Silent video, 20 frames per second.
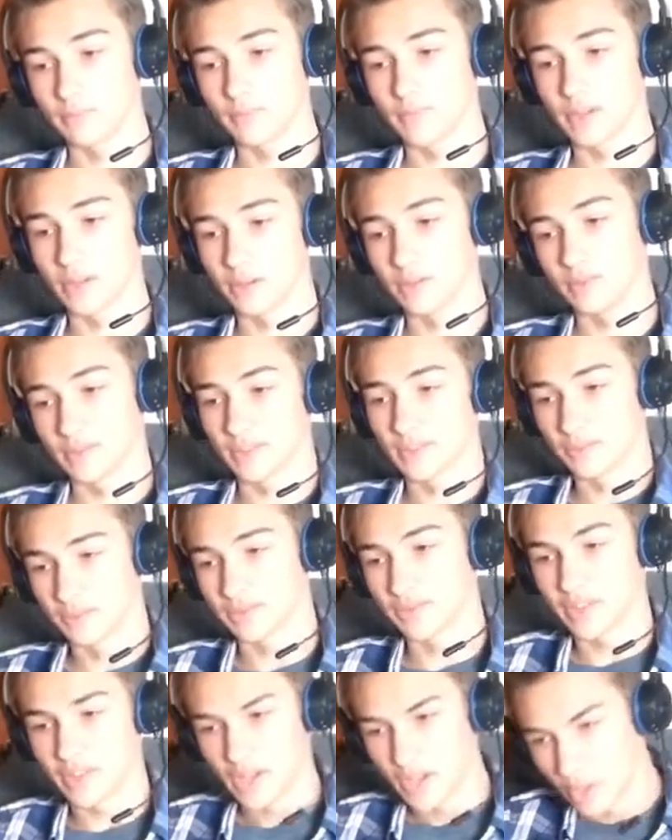know, it was
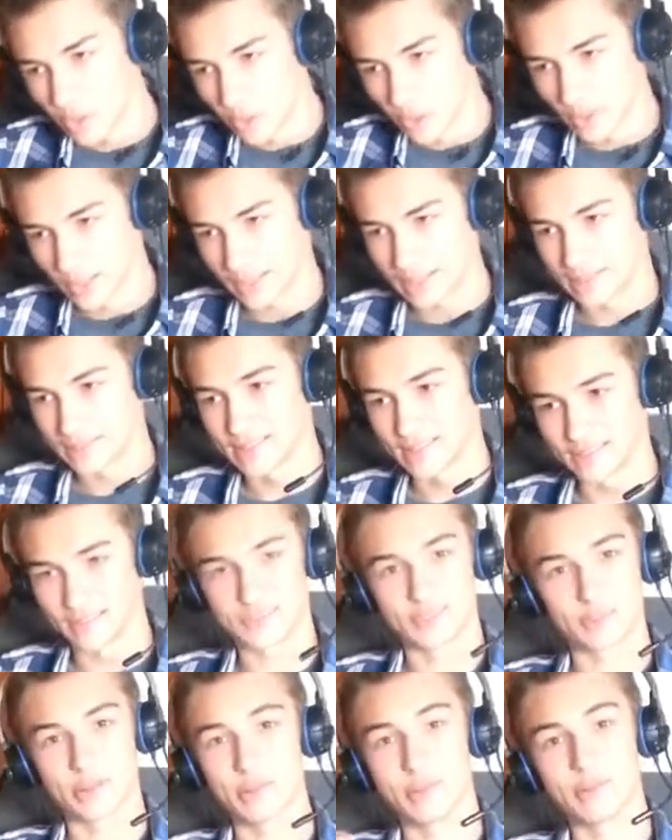very annoying
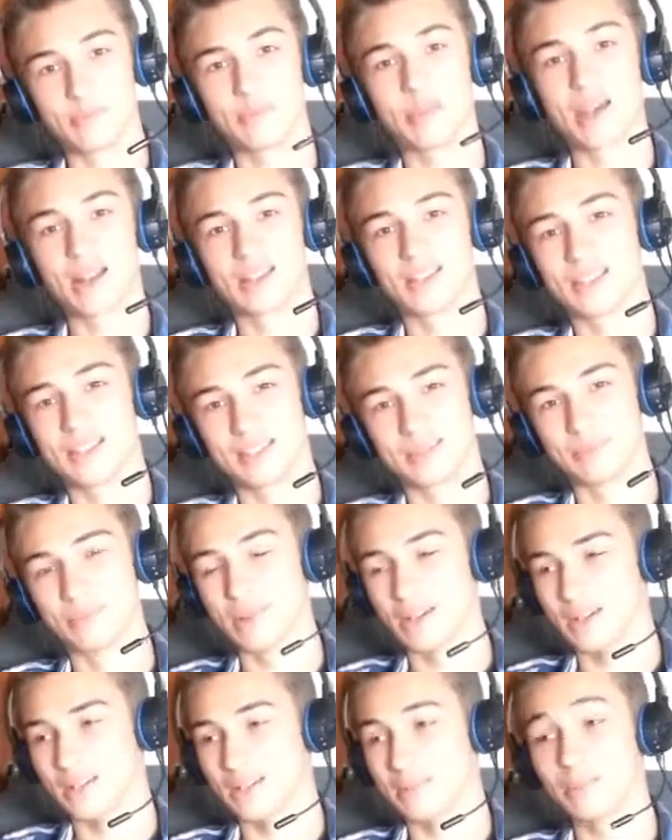to battle these
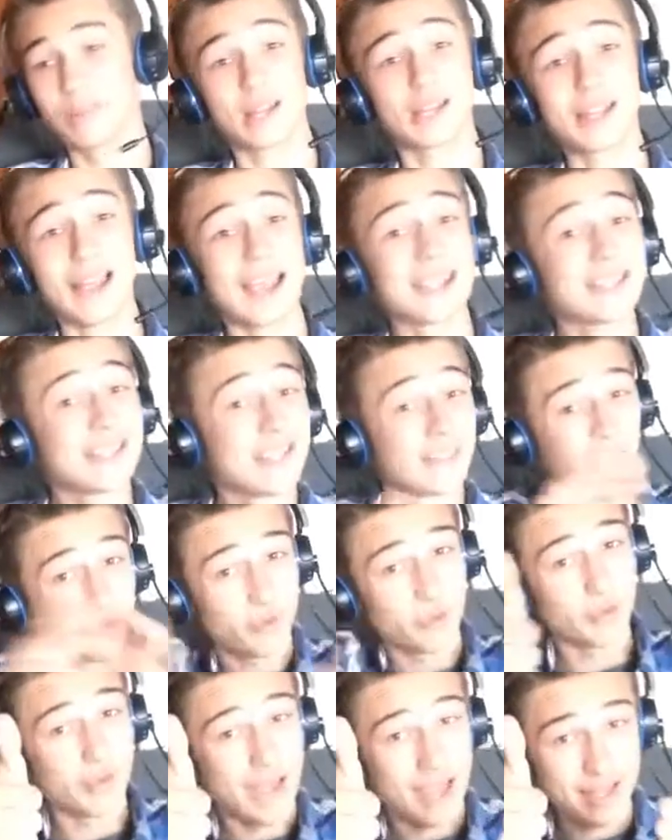bugs. But I did it for
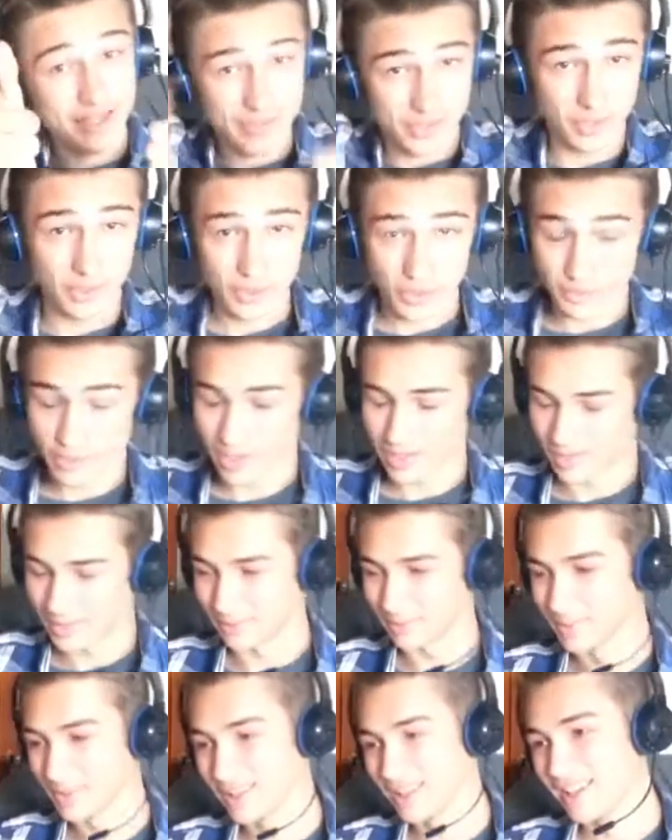you guys, so you're
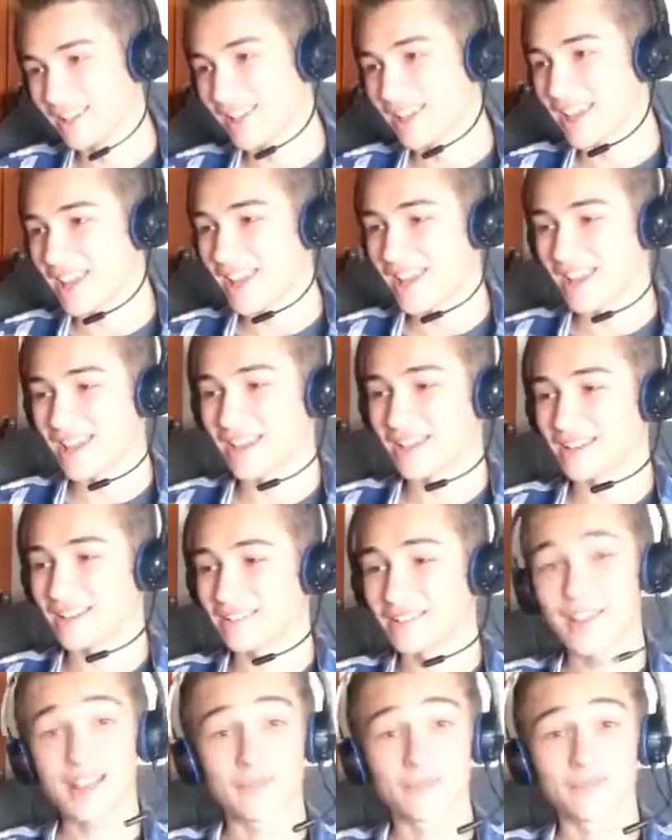welcome.
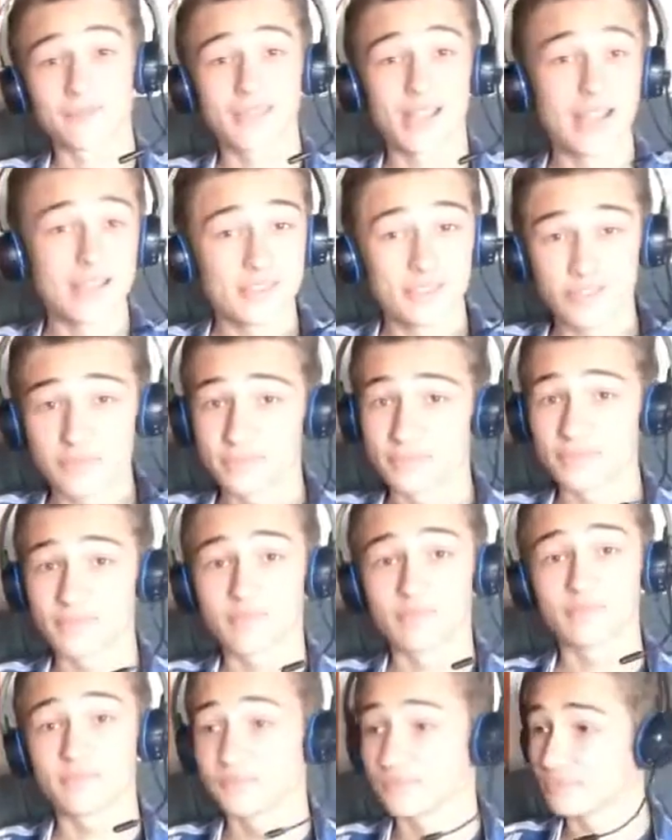And, yeah, that's
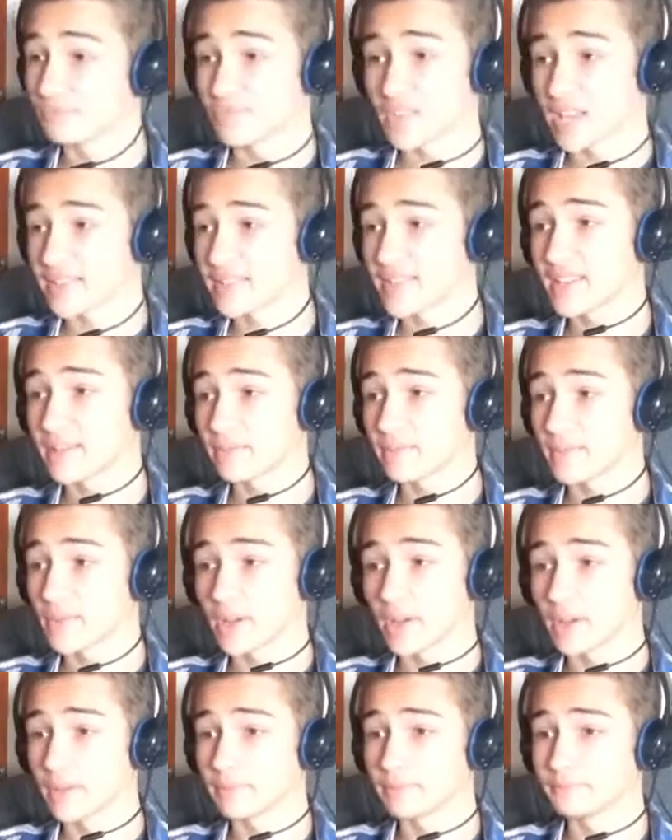it.
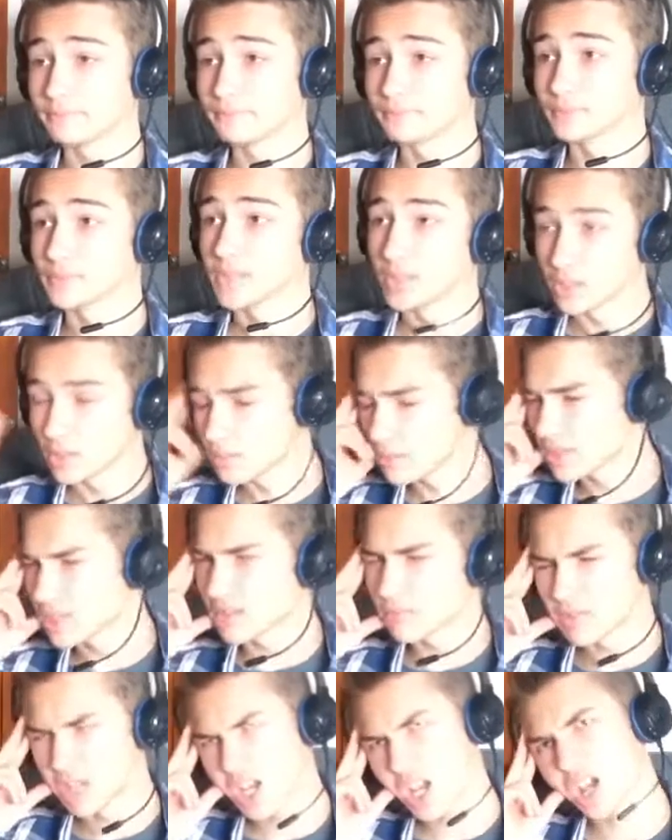There was
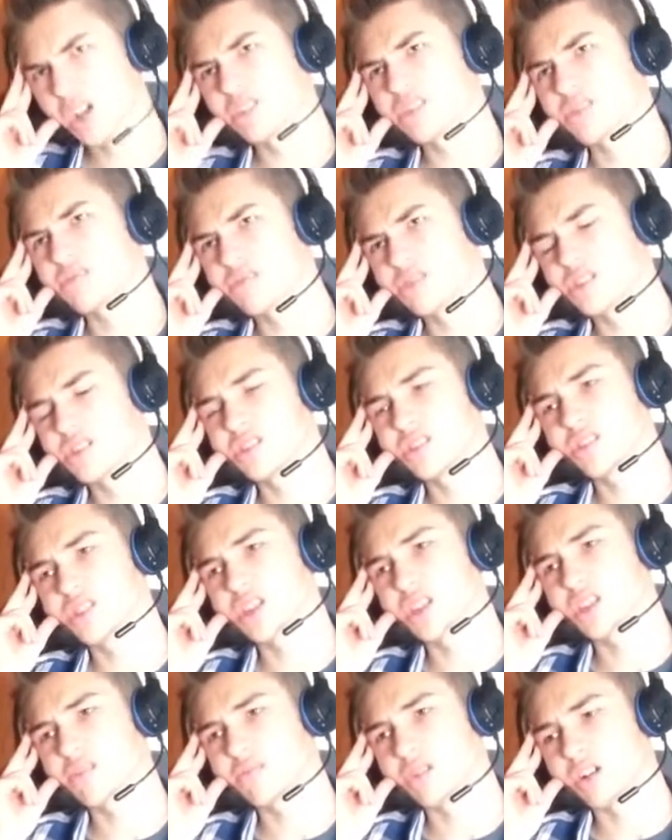something else I was going to
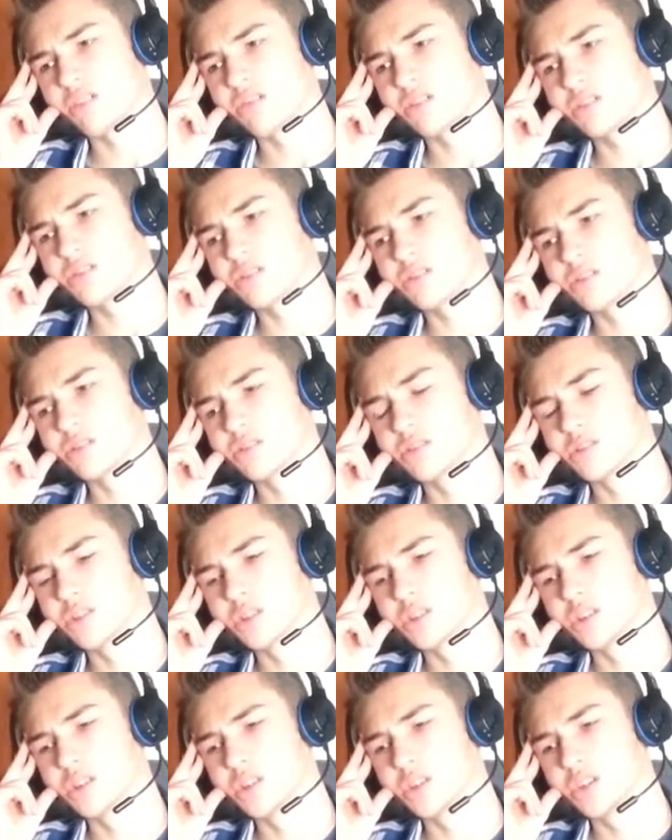say about it.
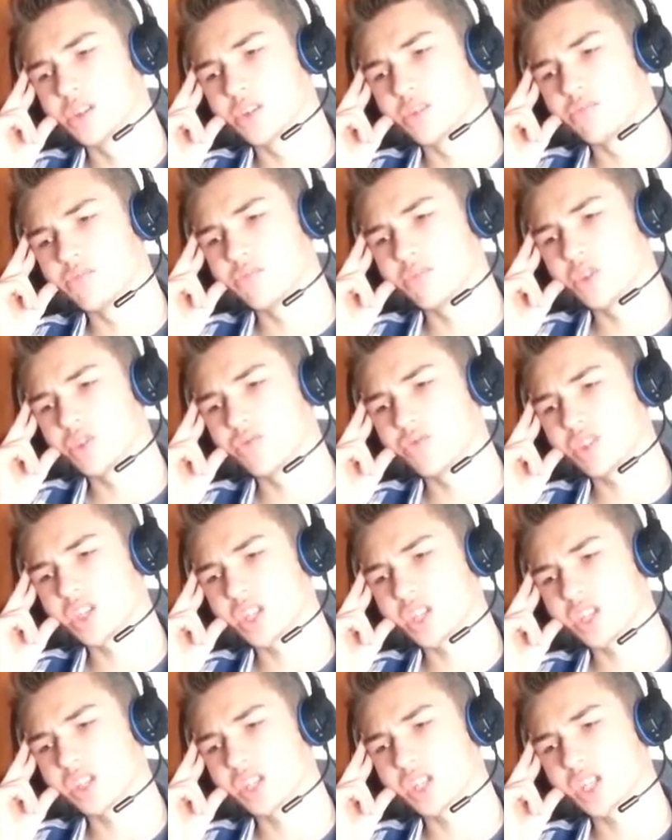
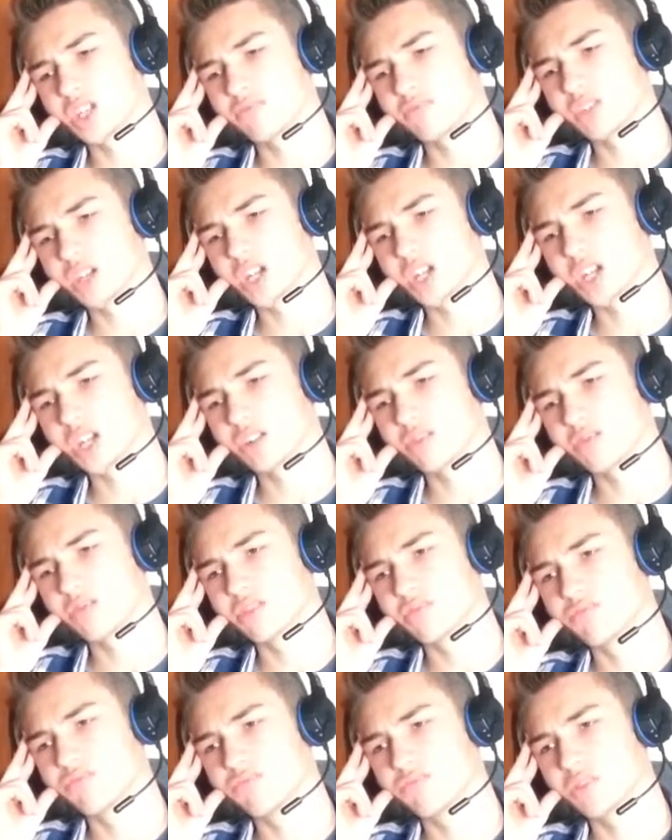Music,
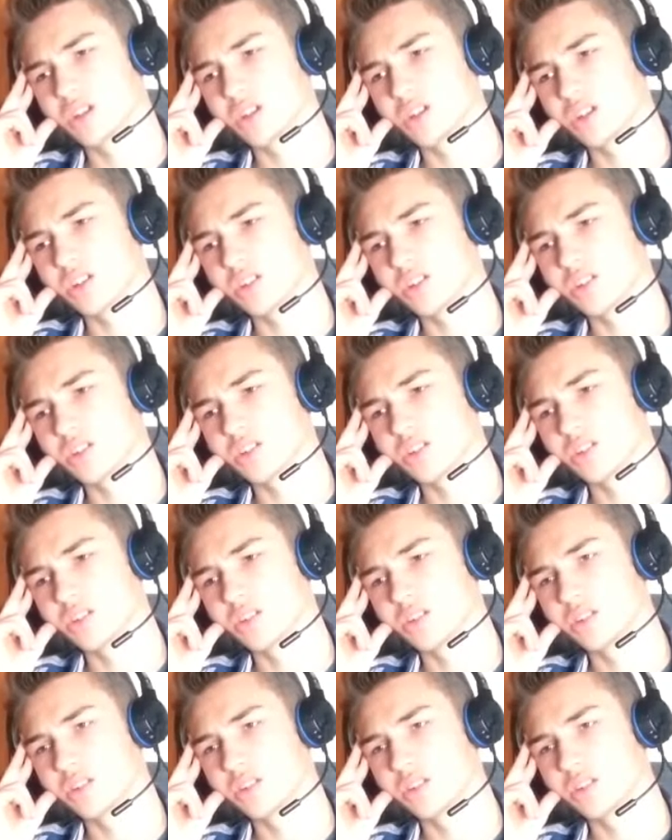subtitles, bugs.